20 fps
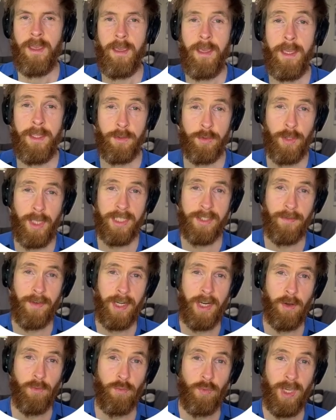In today's
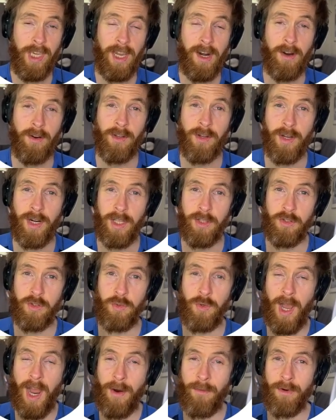video, we are gonna
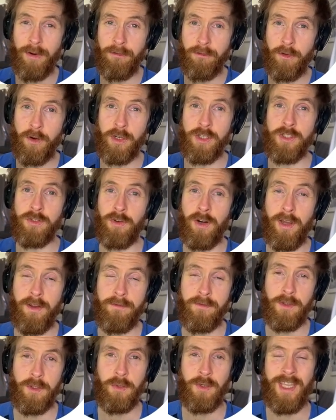do our first
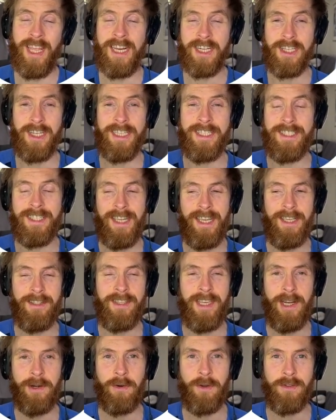draft. You can actually see
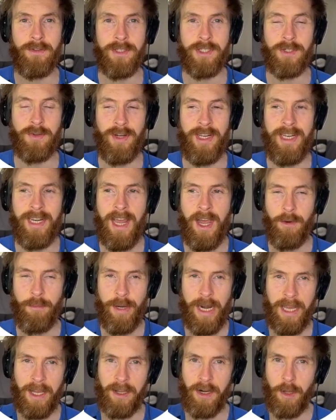it here on the screen now,
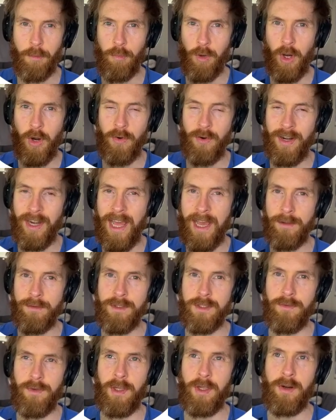but I kind of blurred it
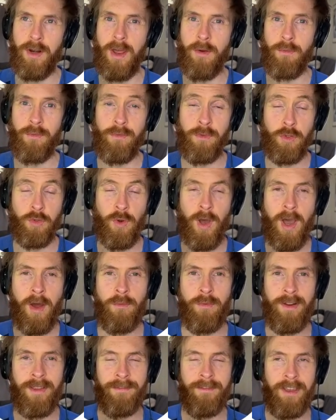out, so we're gonna do a
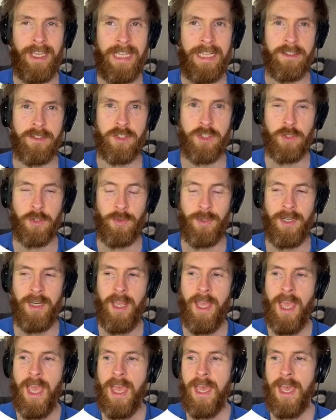reveal soon.